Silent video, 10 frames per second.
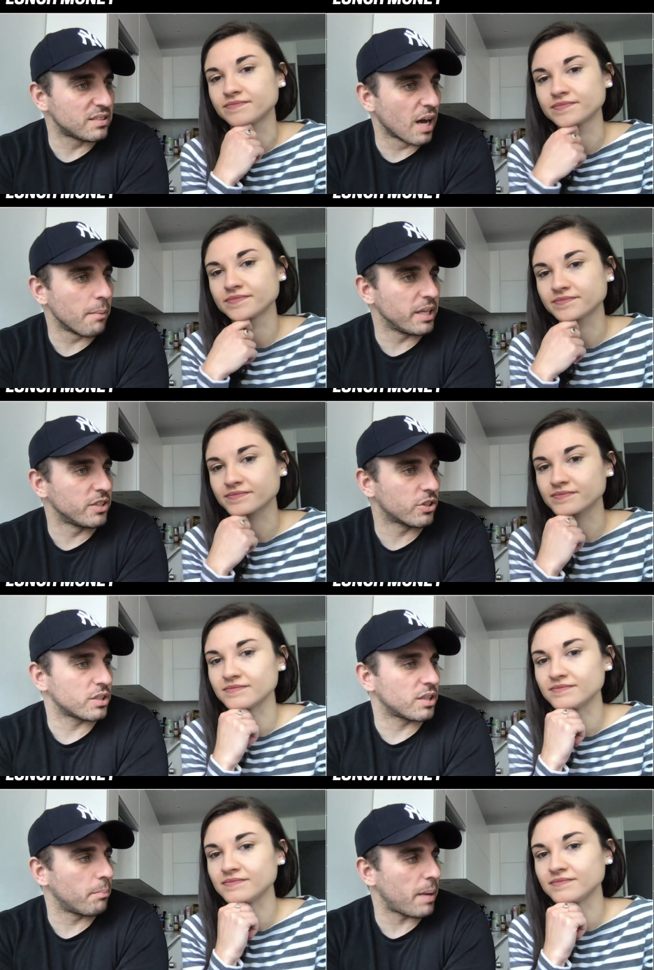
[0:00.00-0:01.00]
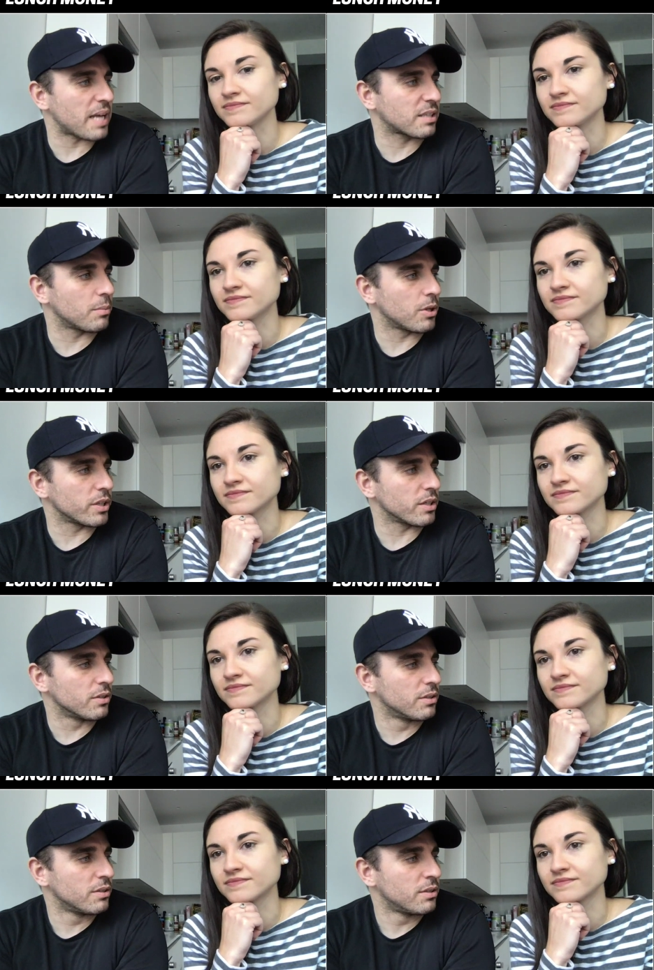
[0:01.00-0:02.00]
Speaker 1: dumb and he took a dumb basketball deal.
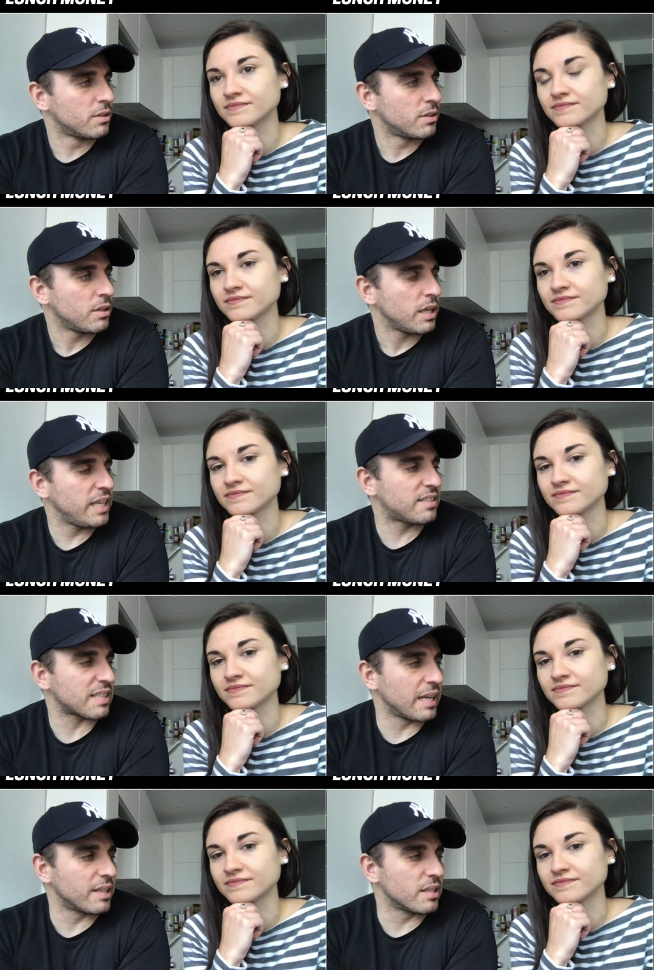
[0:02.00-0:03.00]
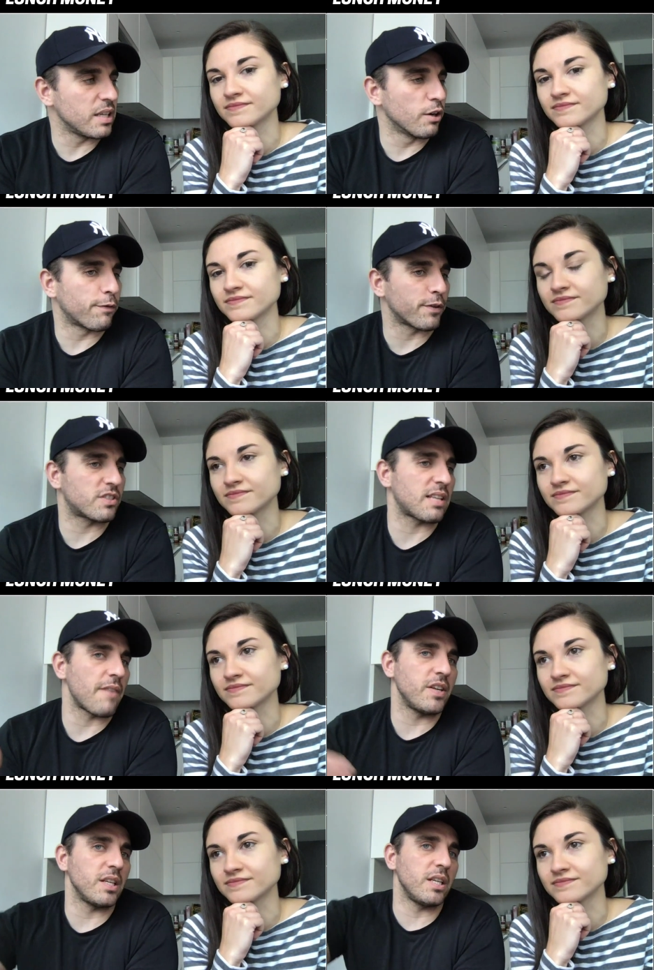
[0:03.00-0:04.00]
He signed a deal for
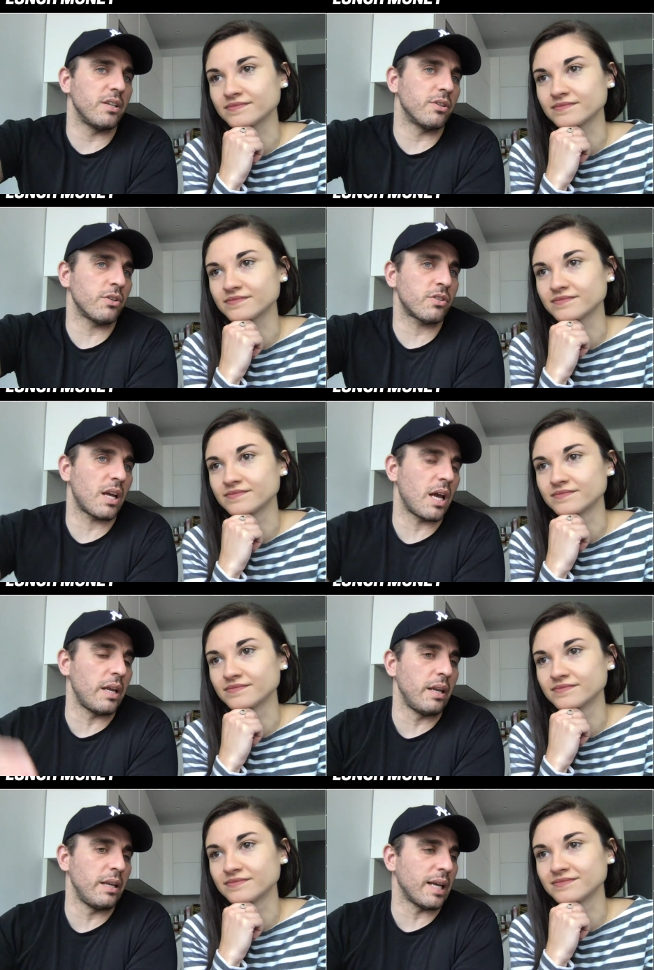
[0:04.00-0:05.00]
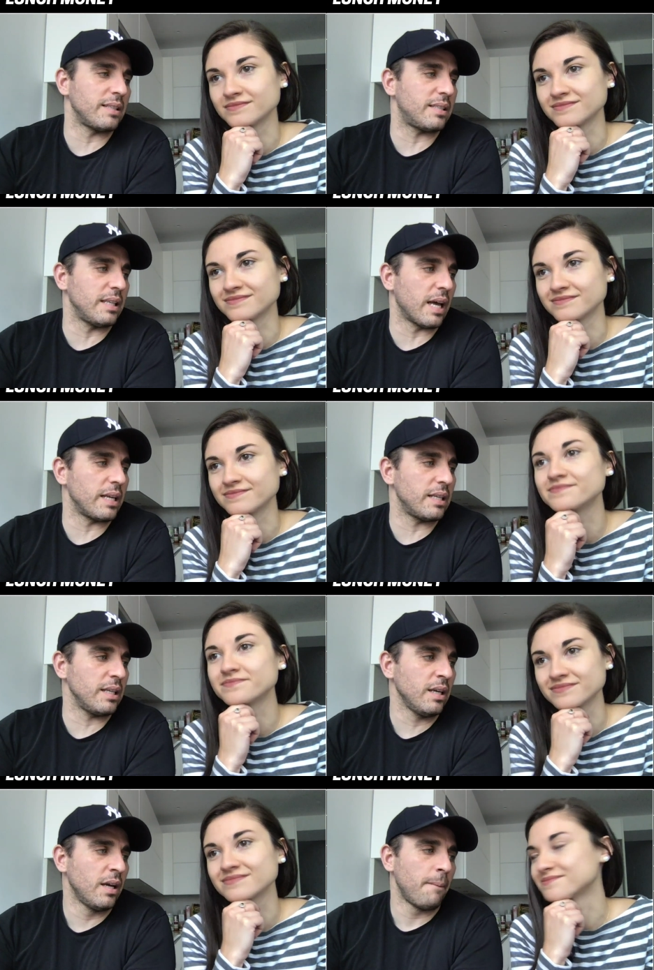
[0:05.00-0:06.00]
seven years at, in
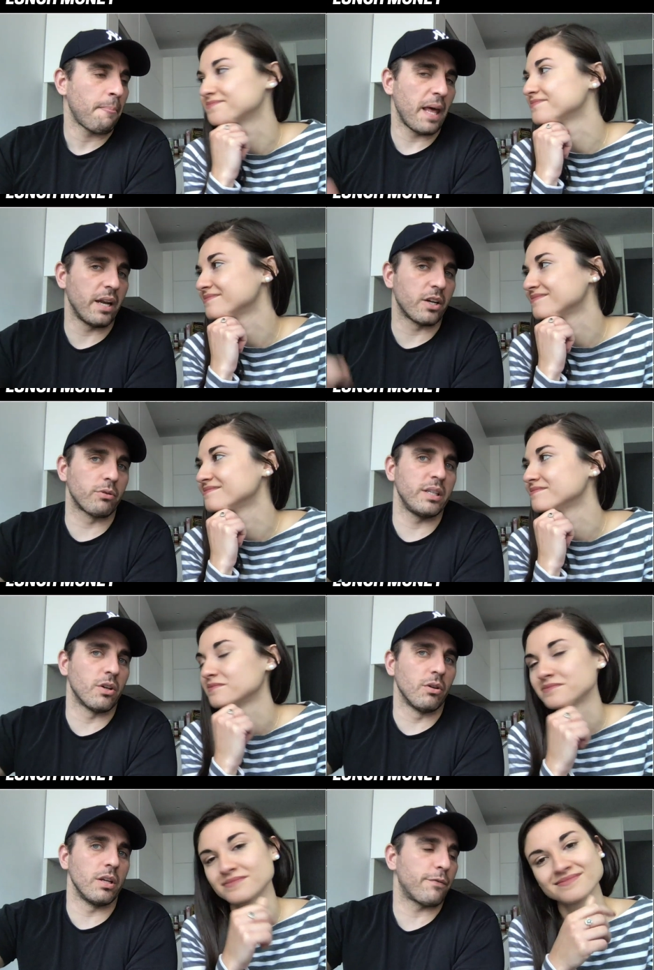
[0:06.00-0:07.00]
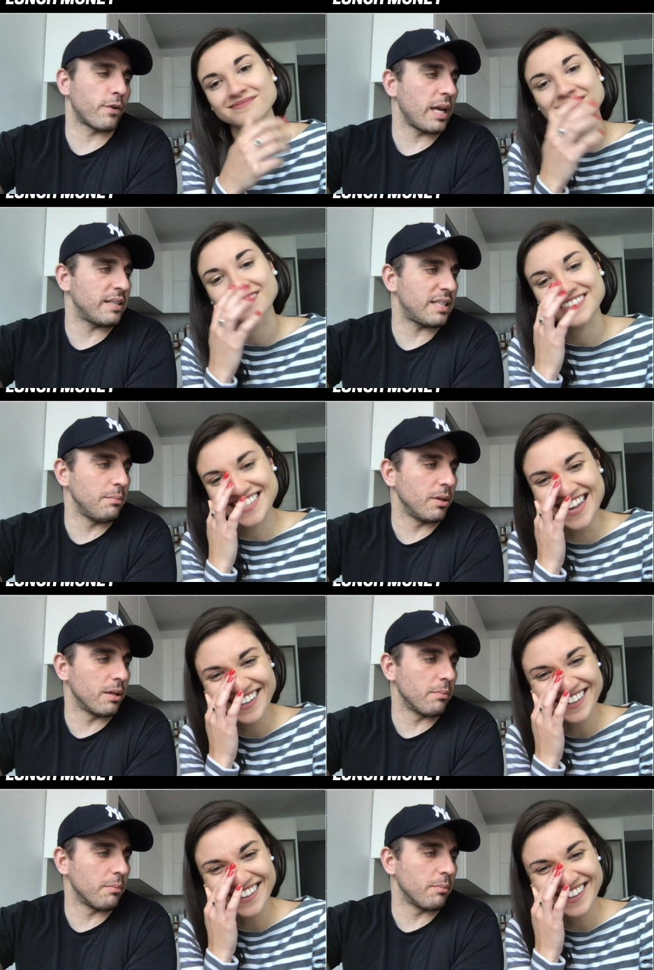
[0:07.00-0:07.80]
1990 and agreed to only for 18 million